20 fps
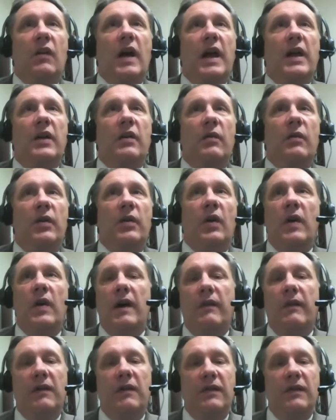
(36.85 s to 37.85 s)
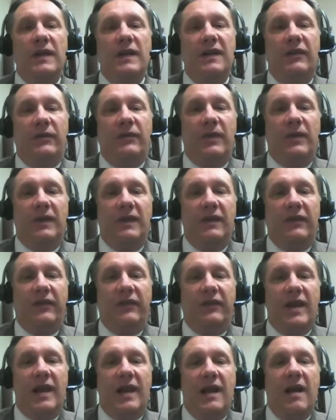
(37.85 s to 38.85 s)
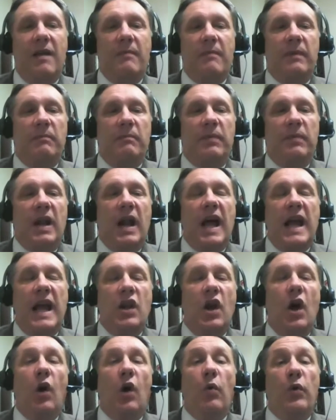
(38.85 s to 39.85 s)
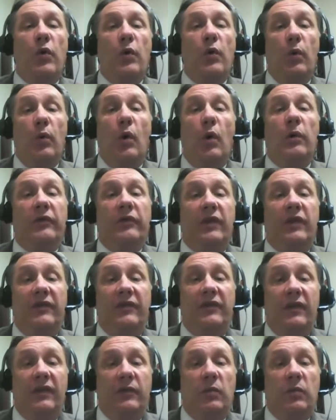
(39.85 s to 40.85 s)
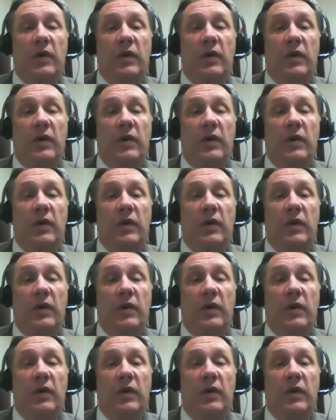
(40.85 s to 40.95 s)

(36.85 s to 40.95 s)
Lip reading: I don't know how every district is set up, but I know the roles exist.